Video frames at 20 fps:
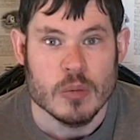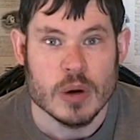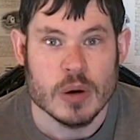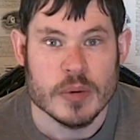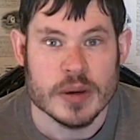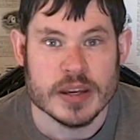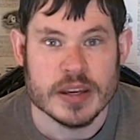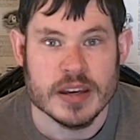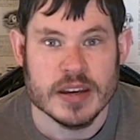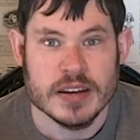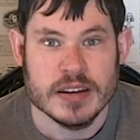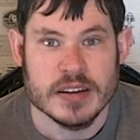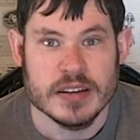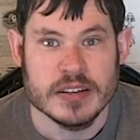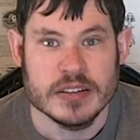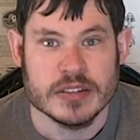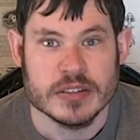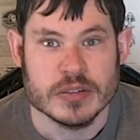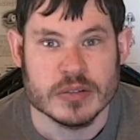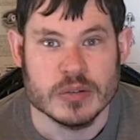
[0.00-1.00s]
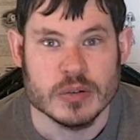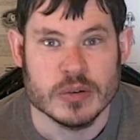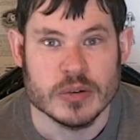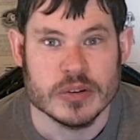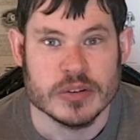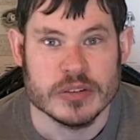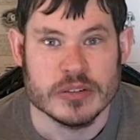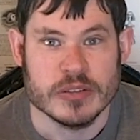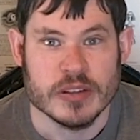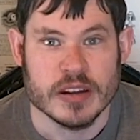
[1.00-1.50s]
What we get is, of
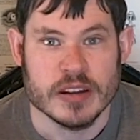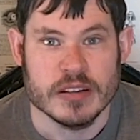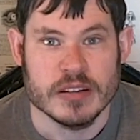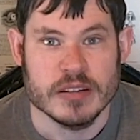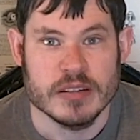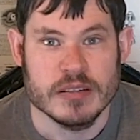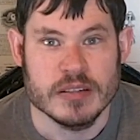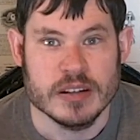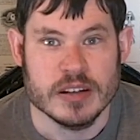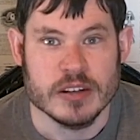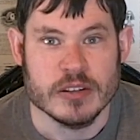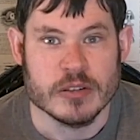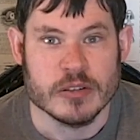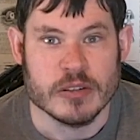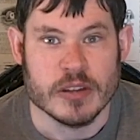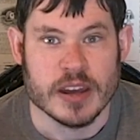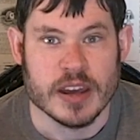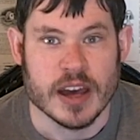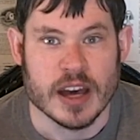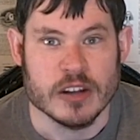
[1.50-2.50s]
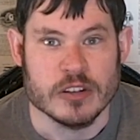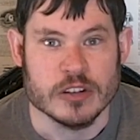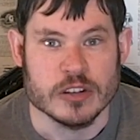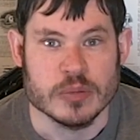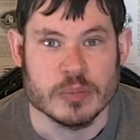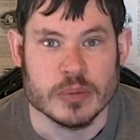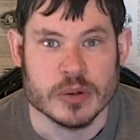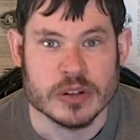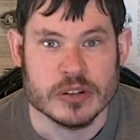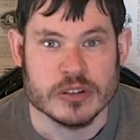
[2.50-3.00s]
course, that either they had
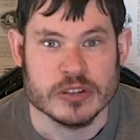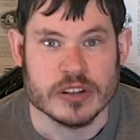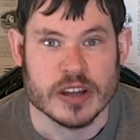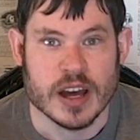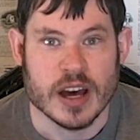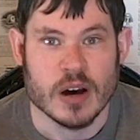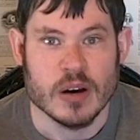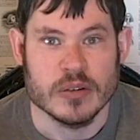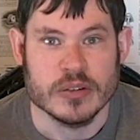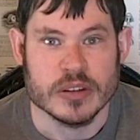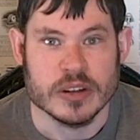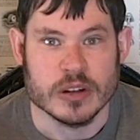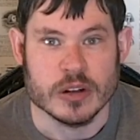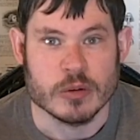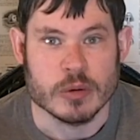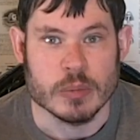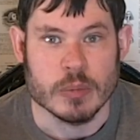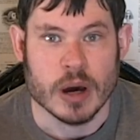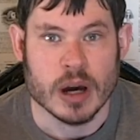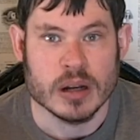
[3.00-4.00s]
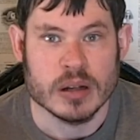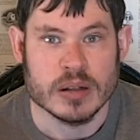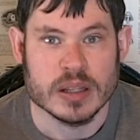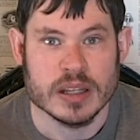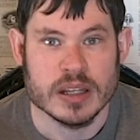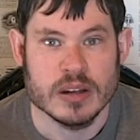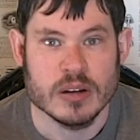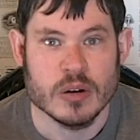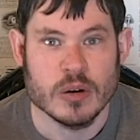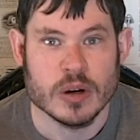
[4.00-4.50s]
just purchased a house and are
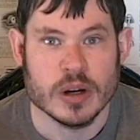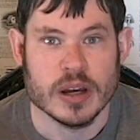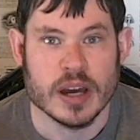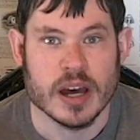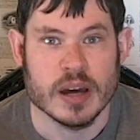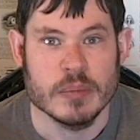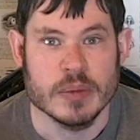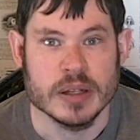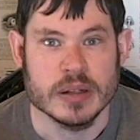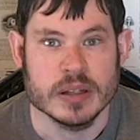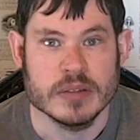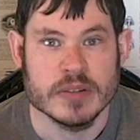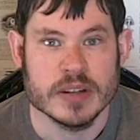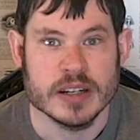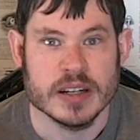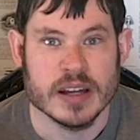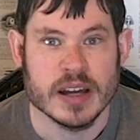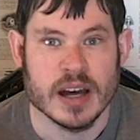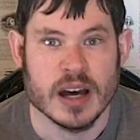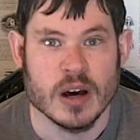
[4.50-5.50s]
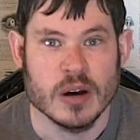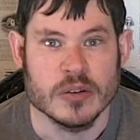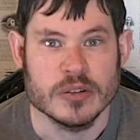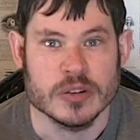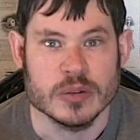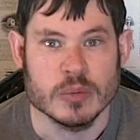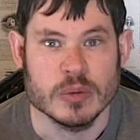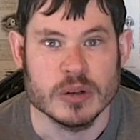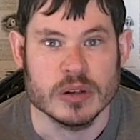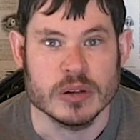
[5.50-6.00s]
remodeling it, or have been living in a
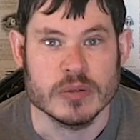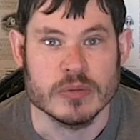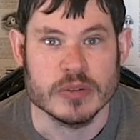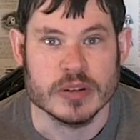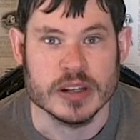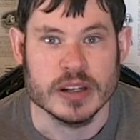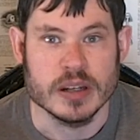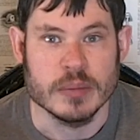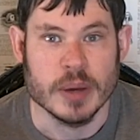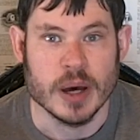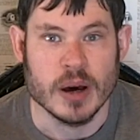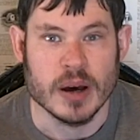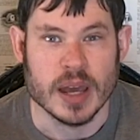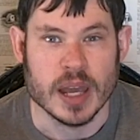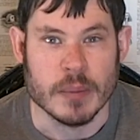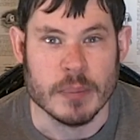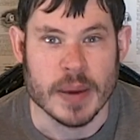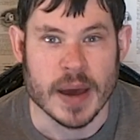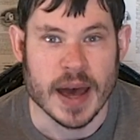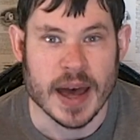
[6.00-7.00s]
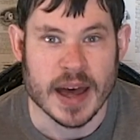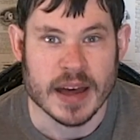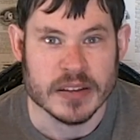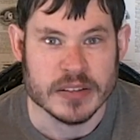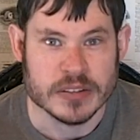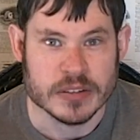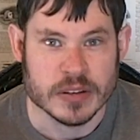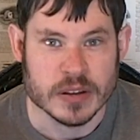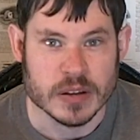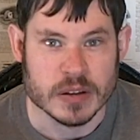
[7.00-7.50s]
house and wanted to forget about a
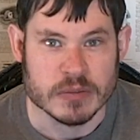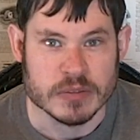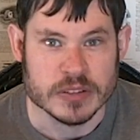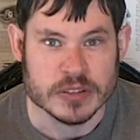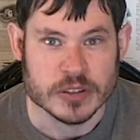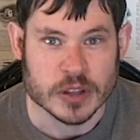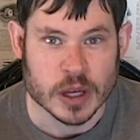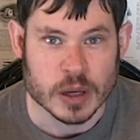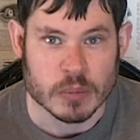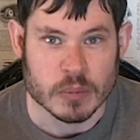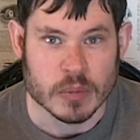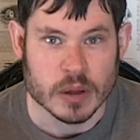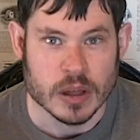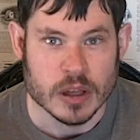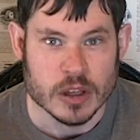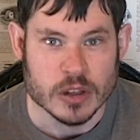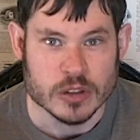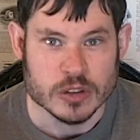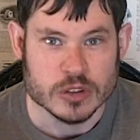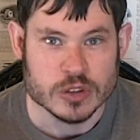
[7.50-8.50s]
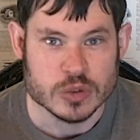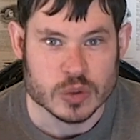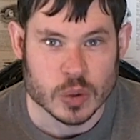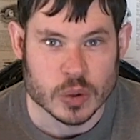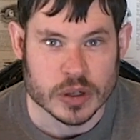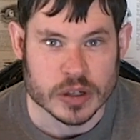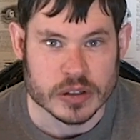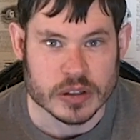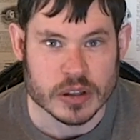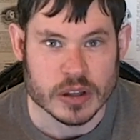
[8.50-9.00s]
past of some
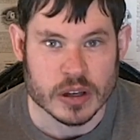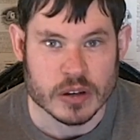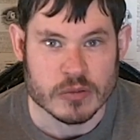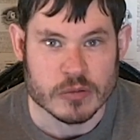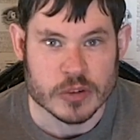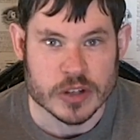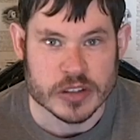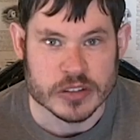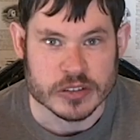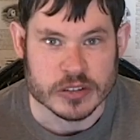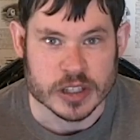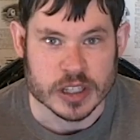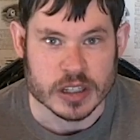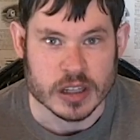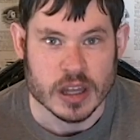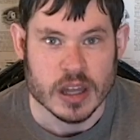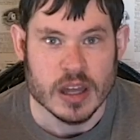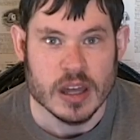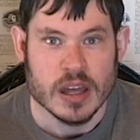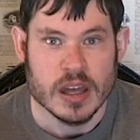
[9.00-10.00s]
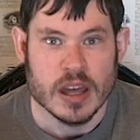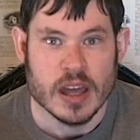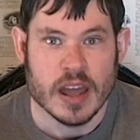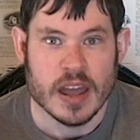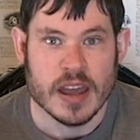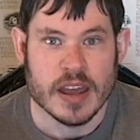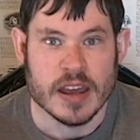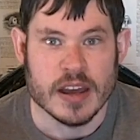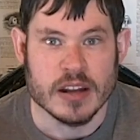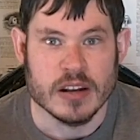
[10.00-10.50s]
sort of reasoning,
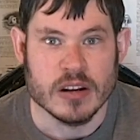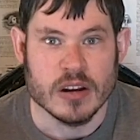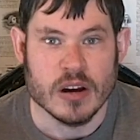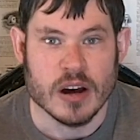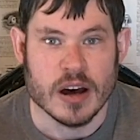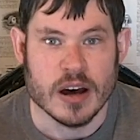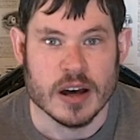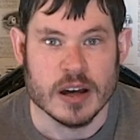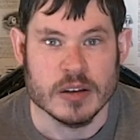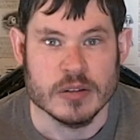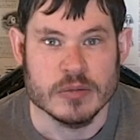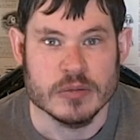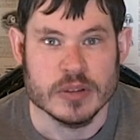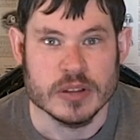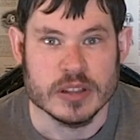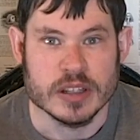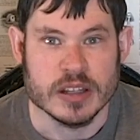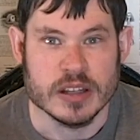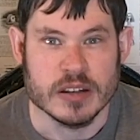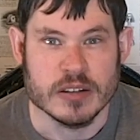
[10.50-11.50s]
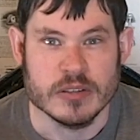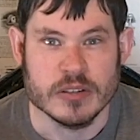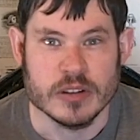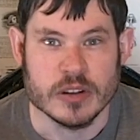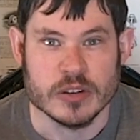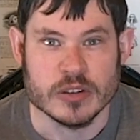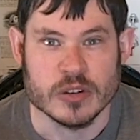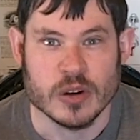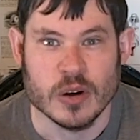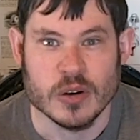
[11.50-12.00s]
and
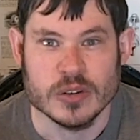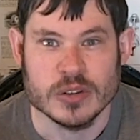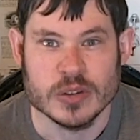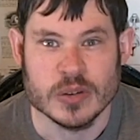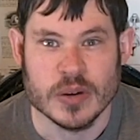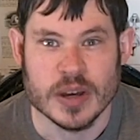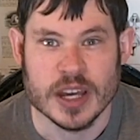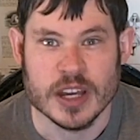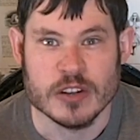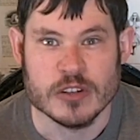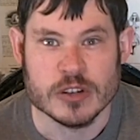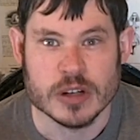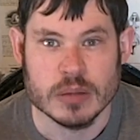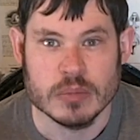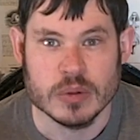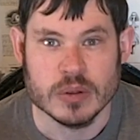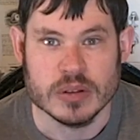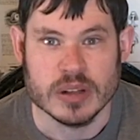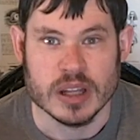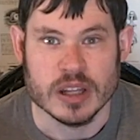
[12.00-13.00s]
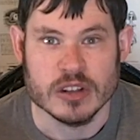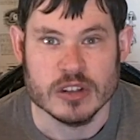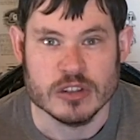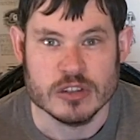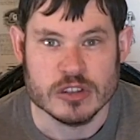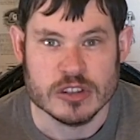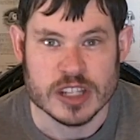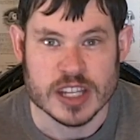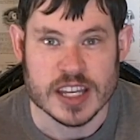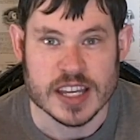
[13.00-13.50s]
there's also a troubled
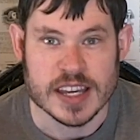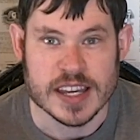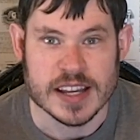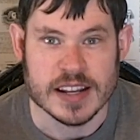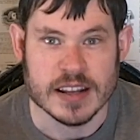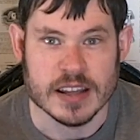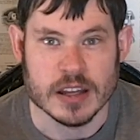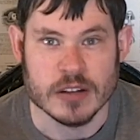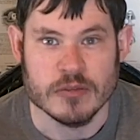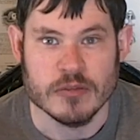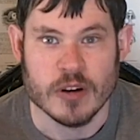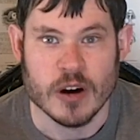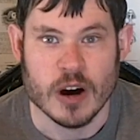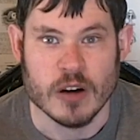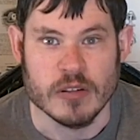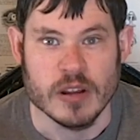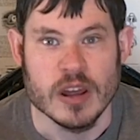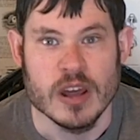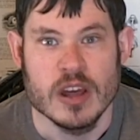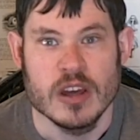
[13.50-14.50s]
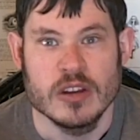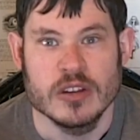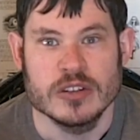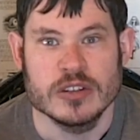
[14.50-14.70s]
teen involved.